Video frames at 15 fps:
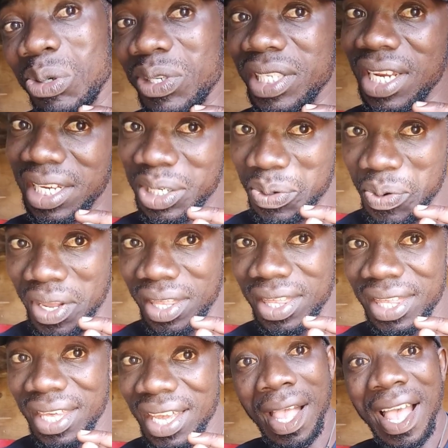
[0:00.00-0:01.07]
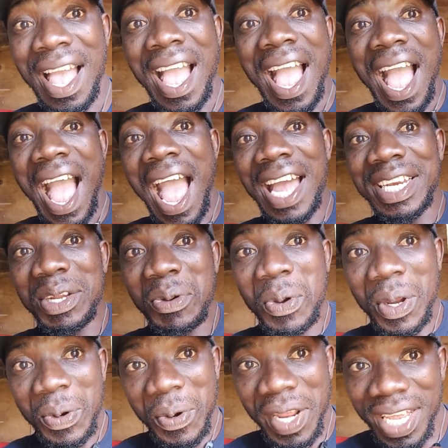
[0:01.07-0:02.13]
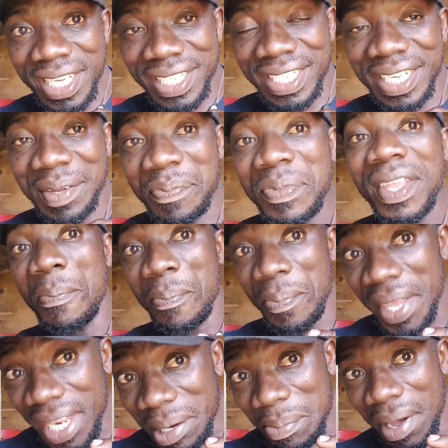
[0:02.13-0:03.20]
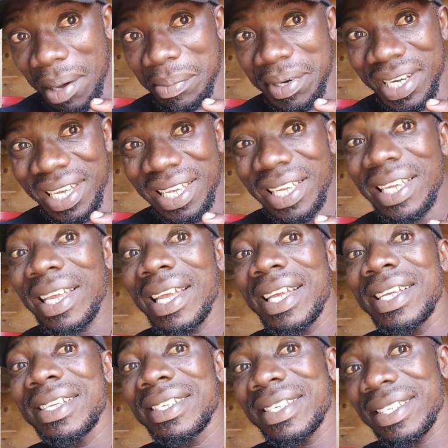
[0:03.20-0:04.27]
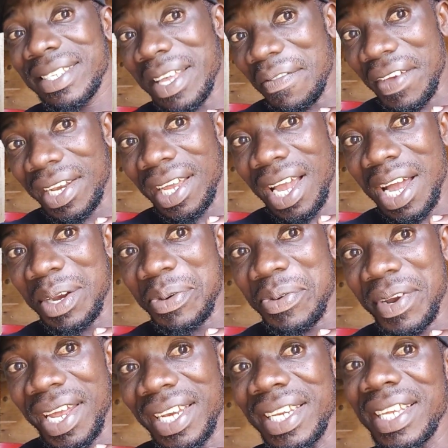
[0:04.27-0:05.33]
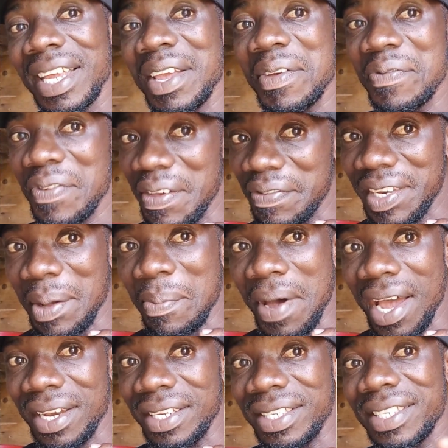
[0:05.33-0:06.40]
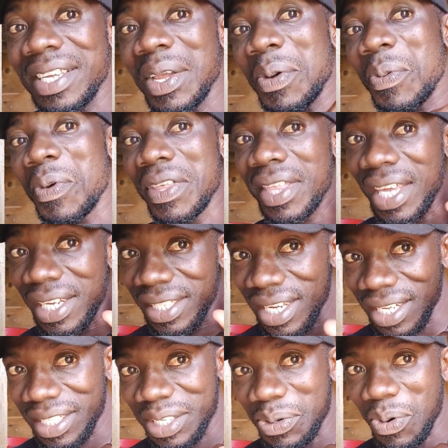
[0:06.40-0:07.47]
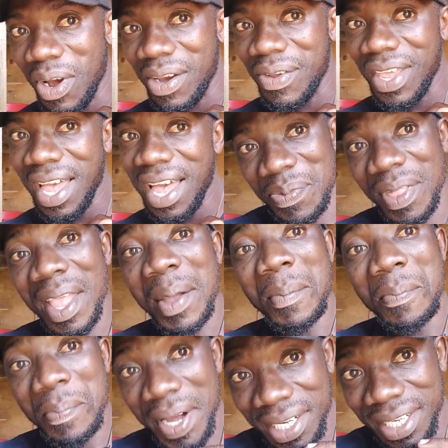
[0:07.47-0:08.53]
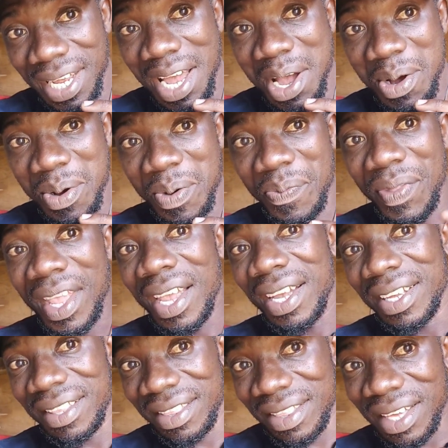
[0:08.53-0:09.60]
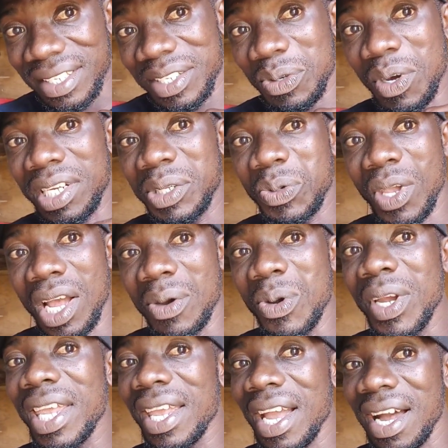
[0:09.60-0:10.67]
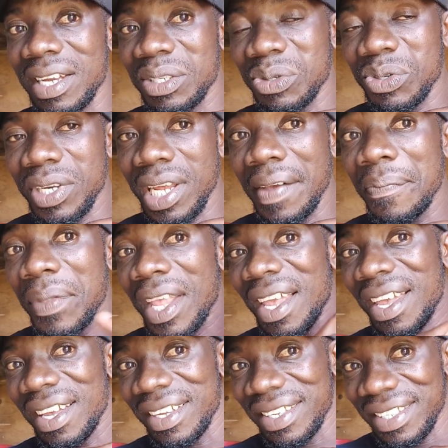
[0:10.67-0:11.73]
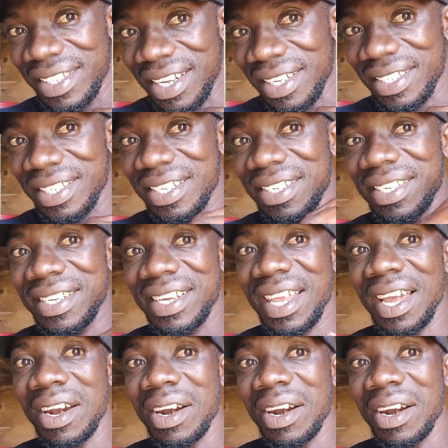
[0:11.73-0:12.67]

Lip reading: to start with, and we reach minimally 750 birds within just 1 year. But how? That's what we are looking at today. Just stick